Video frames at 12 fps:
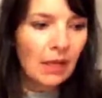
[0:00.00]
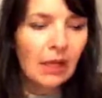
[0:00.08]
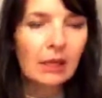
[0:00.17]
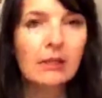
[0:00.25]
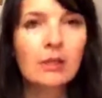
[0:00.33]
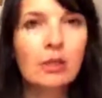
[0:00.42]

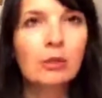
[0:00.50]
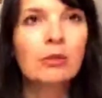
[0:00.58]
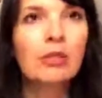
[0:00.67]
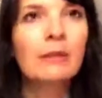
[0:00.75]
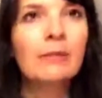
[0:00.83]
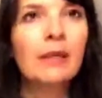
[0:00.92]
kind of
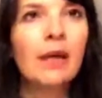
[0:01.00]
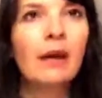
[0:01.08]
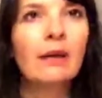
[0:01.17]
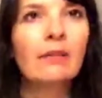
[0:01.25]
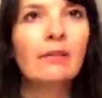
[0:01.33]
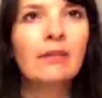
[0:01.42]
jolted me
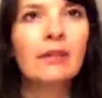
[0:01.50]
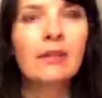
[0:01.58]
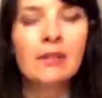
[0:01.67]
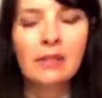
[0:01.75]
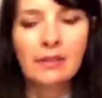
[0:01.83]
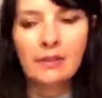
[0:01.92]
out of
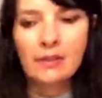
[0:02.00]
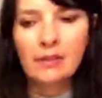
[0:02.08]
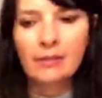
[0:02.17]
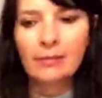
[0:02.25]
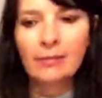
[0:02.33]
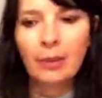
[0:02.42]
this
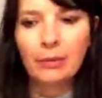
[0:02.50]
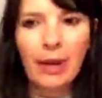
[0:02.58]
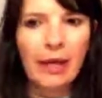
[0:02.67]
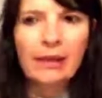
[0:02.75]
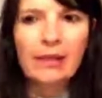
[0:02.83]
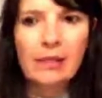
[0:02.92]

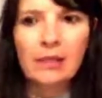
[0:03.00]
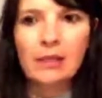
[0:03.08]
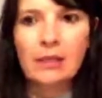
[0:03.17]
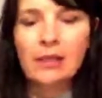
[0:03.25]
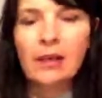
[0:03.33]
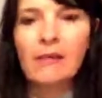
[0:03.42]

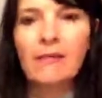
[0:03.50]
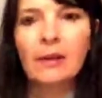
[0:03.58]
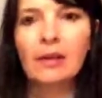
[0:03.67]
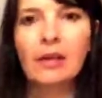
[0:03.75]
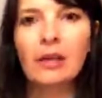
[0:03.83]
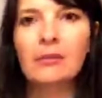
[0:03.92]
paralysis that I
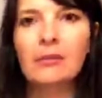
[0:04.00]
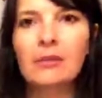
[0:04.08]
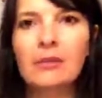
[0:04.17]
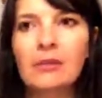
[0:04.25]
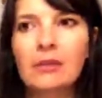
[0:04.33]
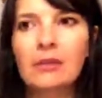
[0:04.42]
felt like I
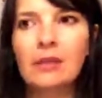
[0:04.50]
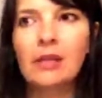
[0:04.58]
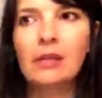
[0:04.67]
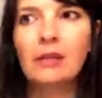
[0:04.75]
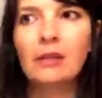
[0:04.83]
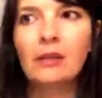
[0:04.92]
was
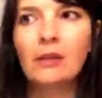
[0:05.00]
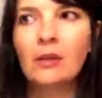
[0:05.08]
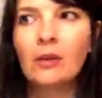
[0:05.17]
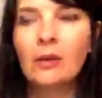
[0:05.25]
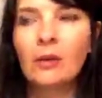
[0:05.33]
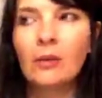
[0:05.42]
in
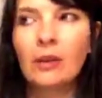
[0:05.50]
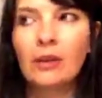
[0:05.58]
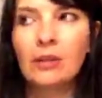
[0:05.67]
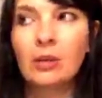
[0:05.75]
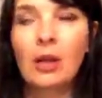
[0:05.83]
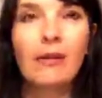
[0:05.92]

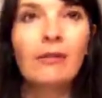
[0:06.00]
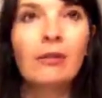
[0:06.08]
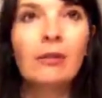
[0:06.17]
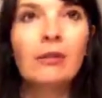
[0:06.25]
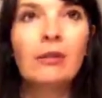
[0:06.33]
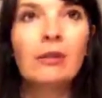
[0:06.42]
with
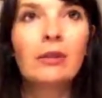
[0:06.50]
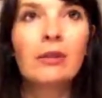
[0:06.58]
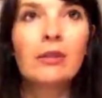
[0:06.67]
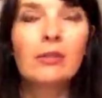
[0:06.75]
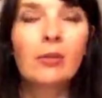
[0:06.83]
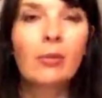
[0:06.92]
travel.
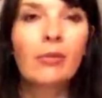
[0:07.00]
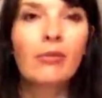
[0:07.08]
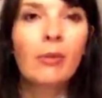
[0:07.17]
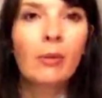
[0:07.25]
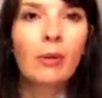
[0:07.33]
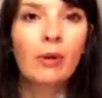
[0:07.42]
So
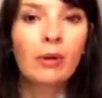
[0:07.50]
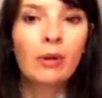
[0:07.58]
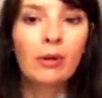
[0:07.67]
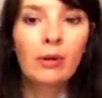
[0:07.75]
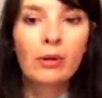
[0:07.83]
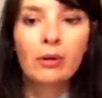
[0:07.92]

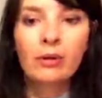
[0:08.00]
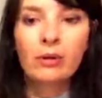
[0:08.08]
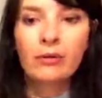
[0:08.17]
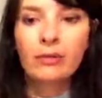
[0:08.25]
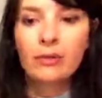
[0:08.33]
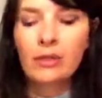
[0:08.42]
before
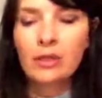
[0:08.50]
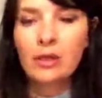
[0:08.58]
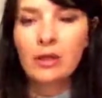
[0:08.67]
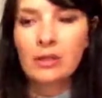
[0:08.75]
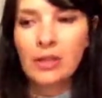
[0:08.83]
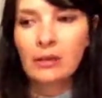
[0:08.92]
the first
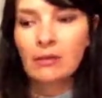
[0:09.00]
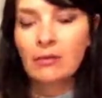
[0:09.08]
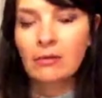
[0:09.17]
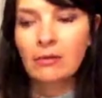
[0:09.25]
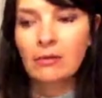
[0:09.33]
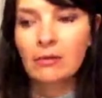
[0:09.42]

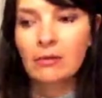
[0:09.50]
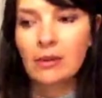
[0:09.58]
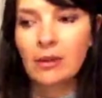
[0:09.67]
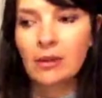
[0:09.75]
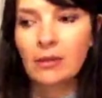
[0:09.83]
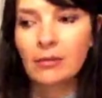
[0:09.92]
lockdown,
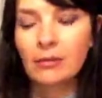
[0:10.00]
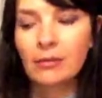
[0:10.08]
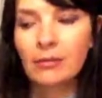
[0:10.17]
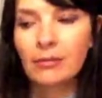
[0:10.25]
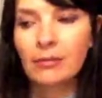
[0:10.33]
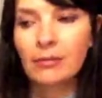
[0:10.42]

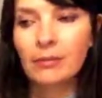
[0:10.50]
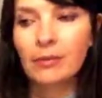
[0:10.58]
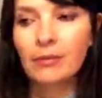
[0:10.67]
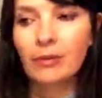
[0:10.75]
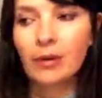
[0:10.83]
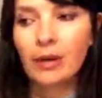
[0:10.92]

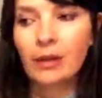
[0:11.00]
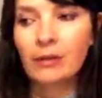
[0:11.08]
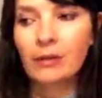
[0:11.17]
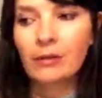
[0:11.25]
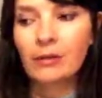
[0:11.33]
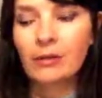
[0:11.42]
before
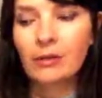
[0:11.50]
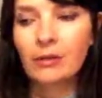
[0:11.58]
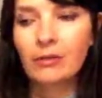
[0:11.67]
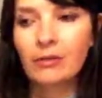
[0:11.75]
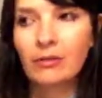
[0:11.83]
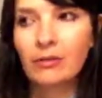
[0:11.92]
I sort
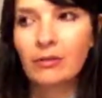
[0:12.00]
of